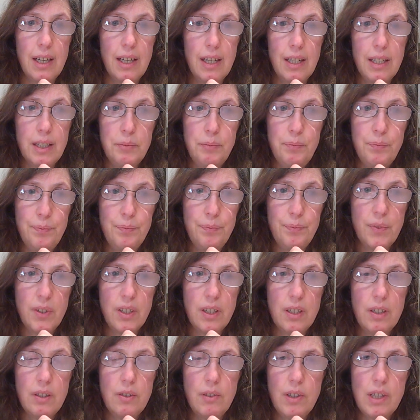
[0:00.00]
I
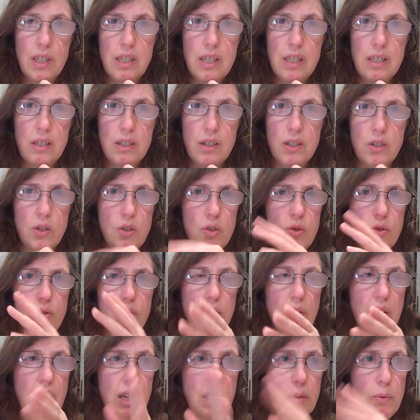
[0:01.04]
did
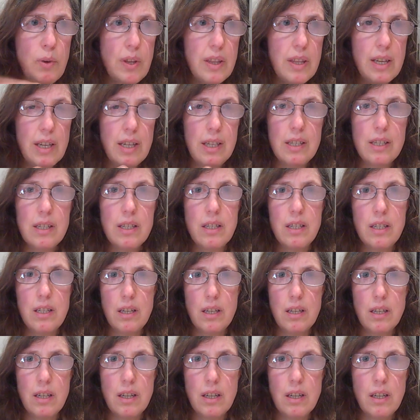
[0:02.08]
try with
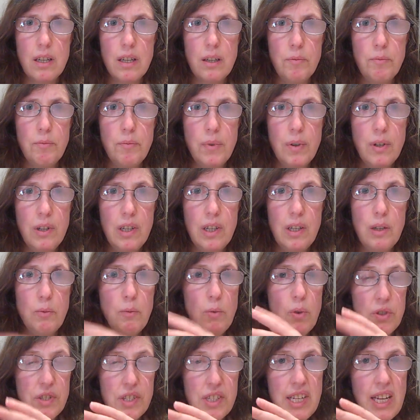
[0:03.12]
it, but it
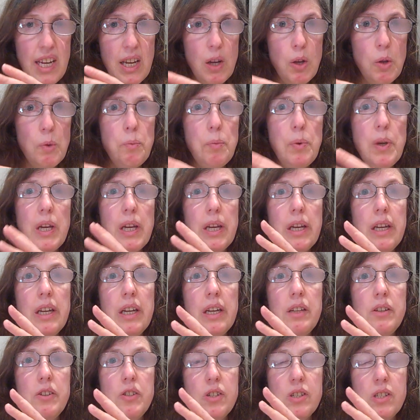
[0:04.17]
wasn't helping,
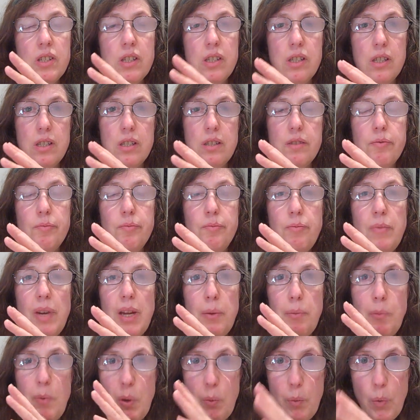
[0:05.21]
it just
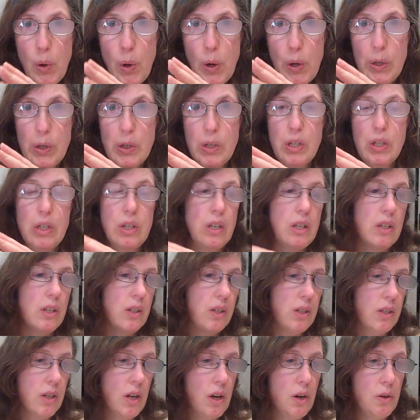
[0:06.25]
made me worse,
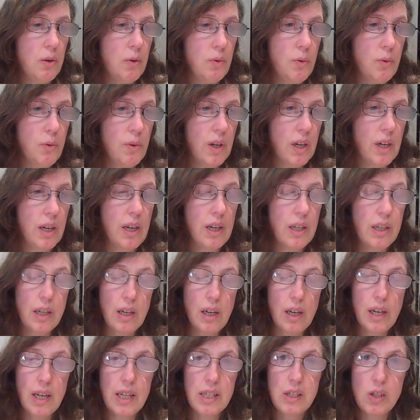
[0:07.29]
so
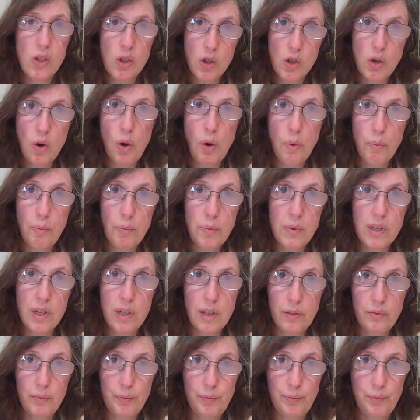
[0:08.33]
I
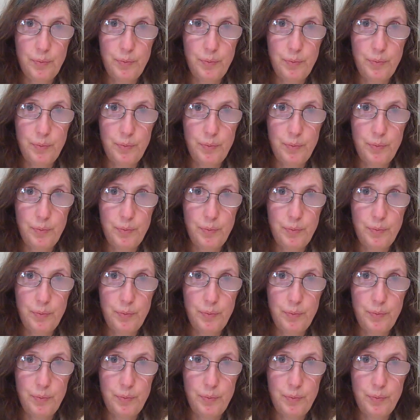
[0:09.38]
stopped